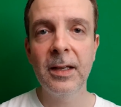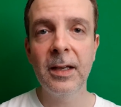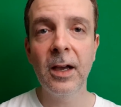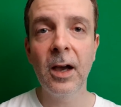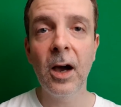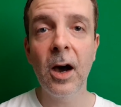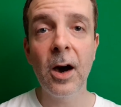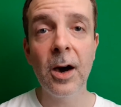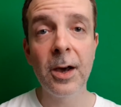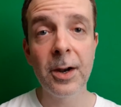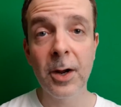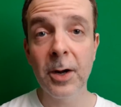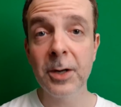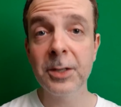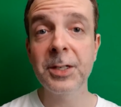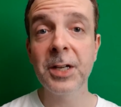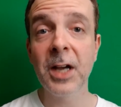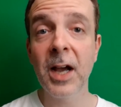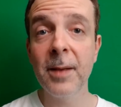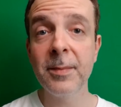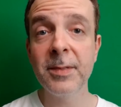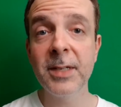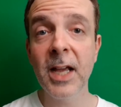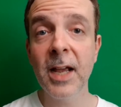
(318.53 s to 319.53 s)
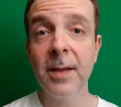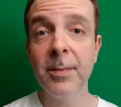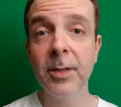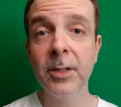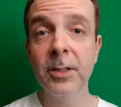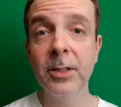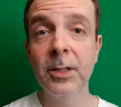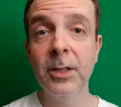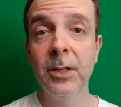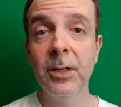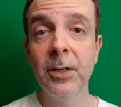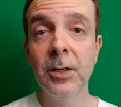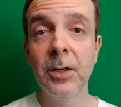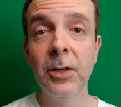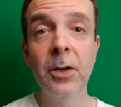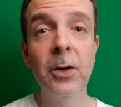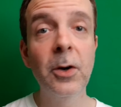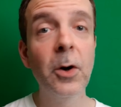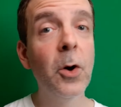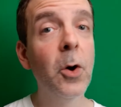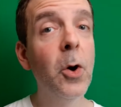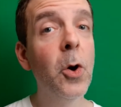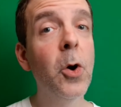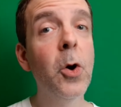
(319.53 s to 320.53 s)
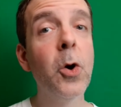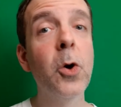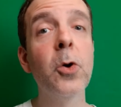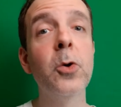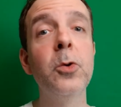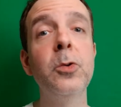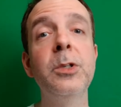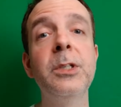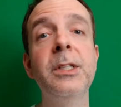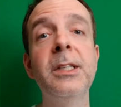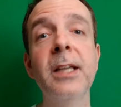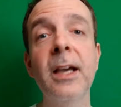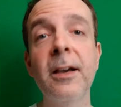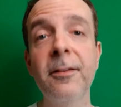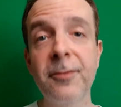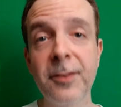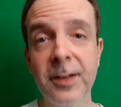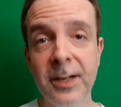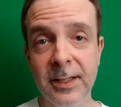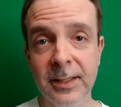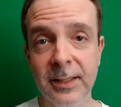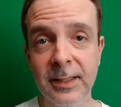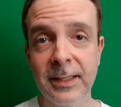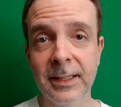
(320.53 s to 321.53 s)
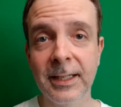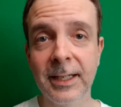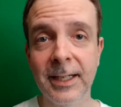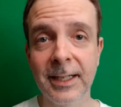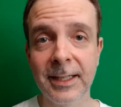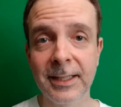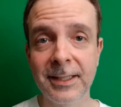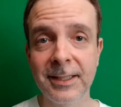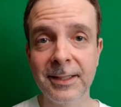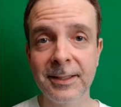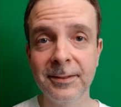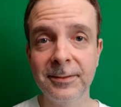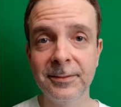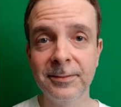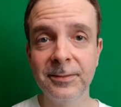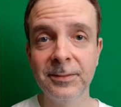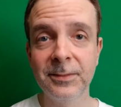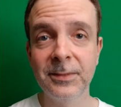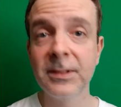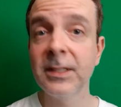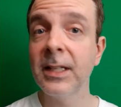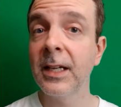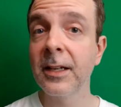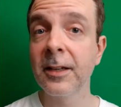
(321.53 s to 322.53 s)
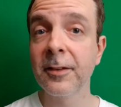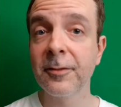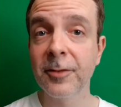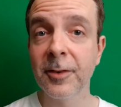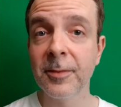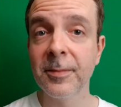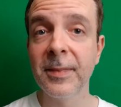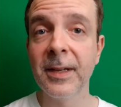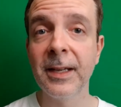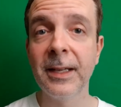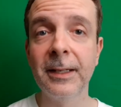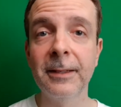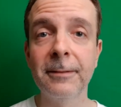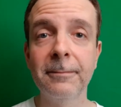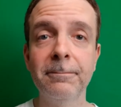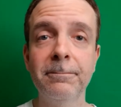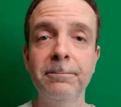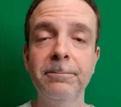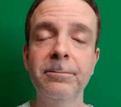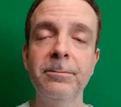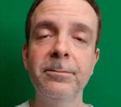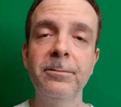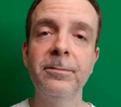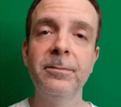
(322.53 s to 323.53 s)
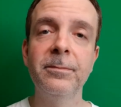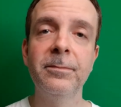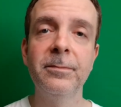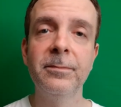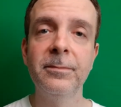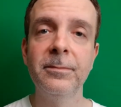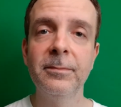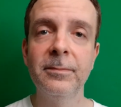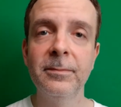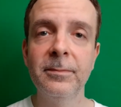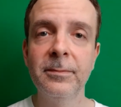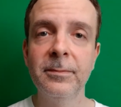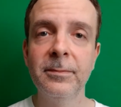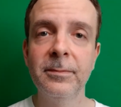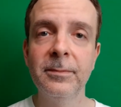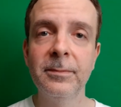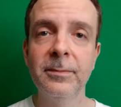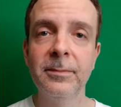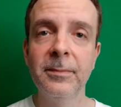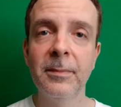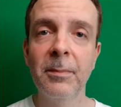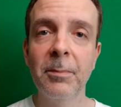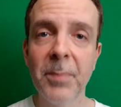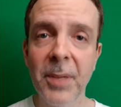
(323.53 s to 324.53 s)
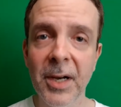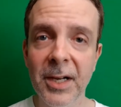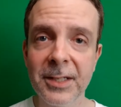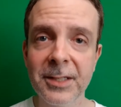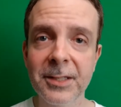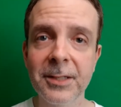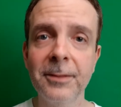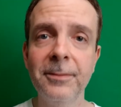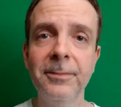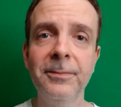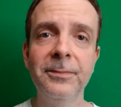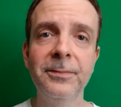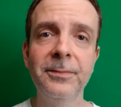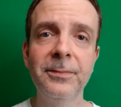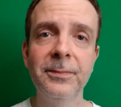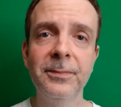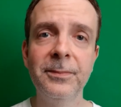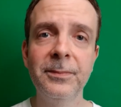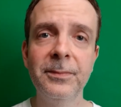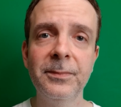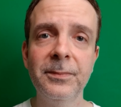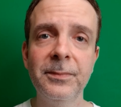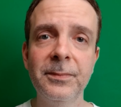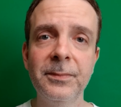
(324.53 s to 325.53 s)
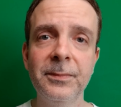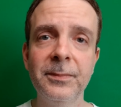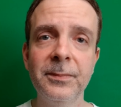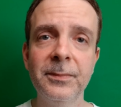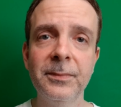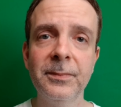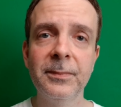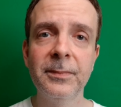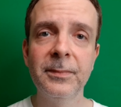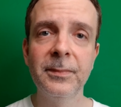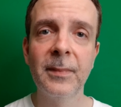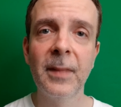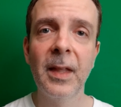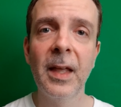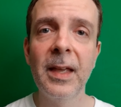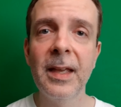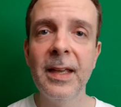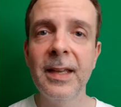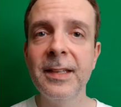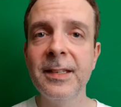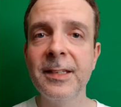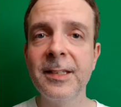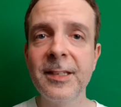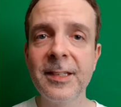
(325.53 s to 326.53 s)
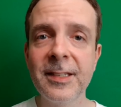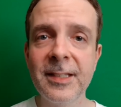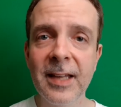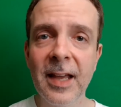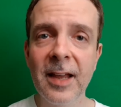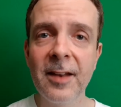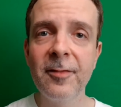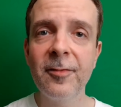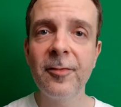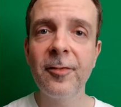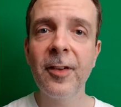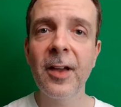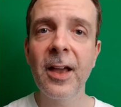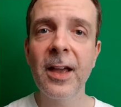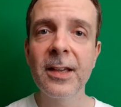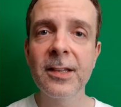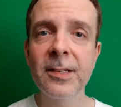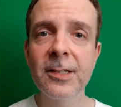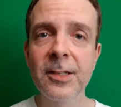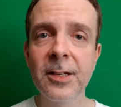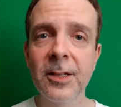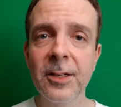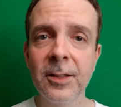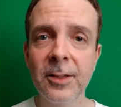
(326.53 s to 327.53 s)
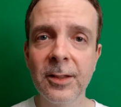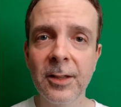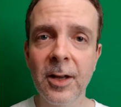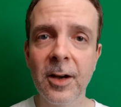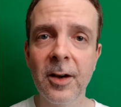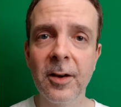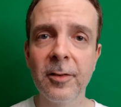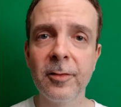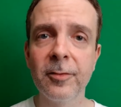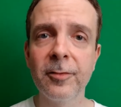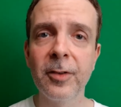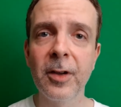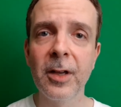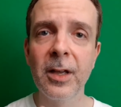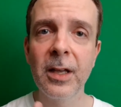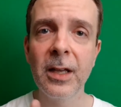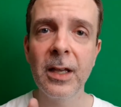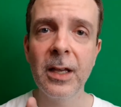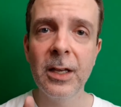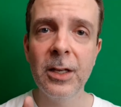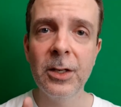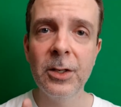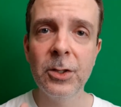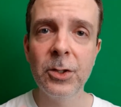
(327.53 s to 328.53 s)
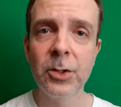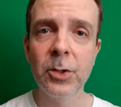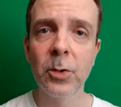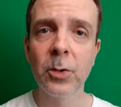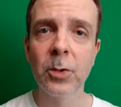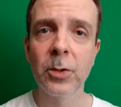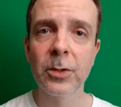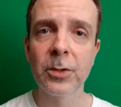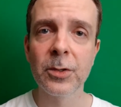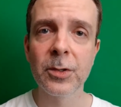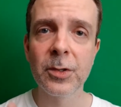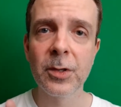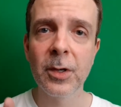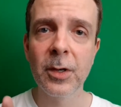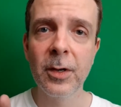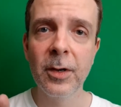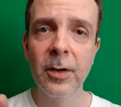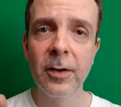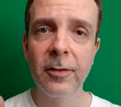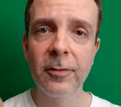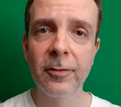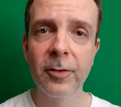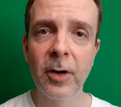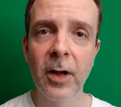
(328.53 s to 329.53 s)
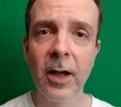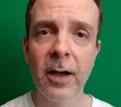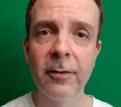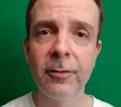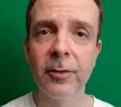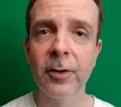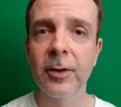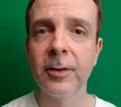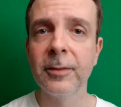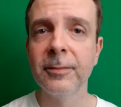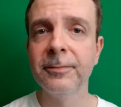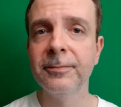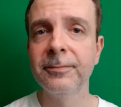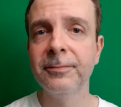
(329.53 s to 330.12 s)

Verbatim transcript: On our timetable? Oh, definitely not. Take it from me. But his steadfast love endures forever.